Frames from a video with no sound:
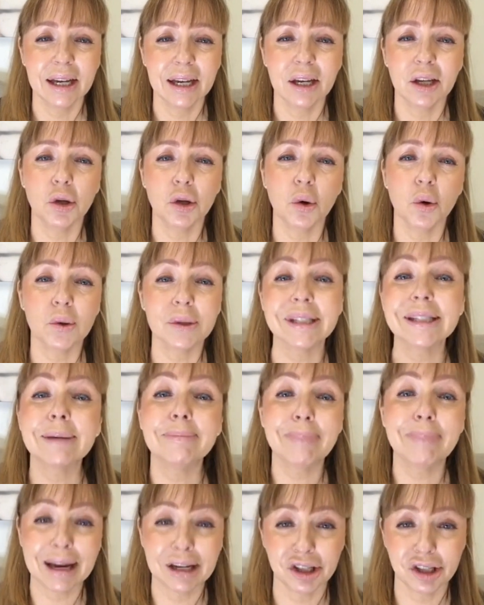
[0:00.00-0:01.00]
your
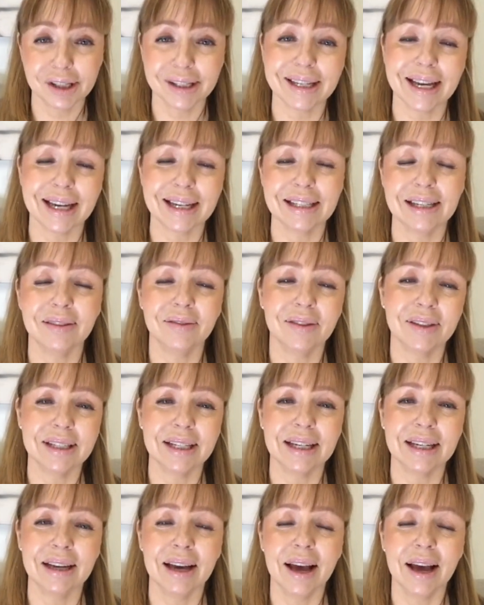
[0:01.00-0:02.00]
sebaceous
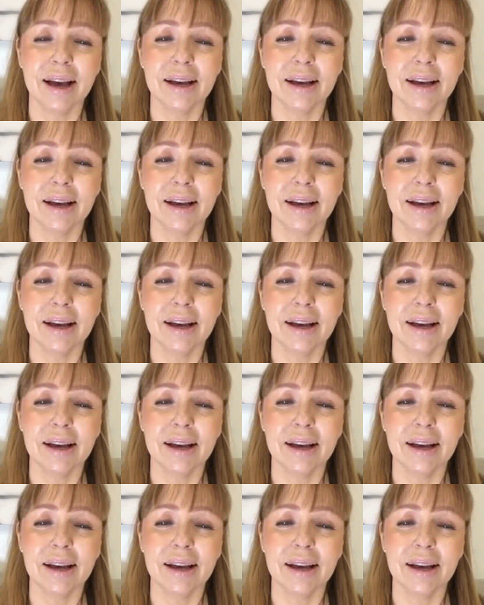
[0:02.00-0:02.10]
activity.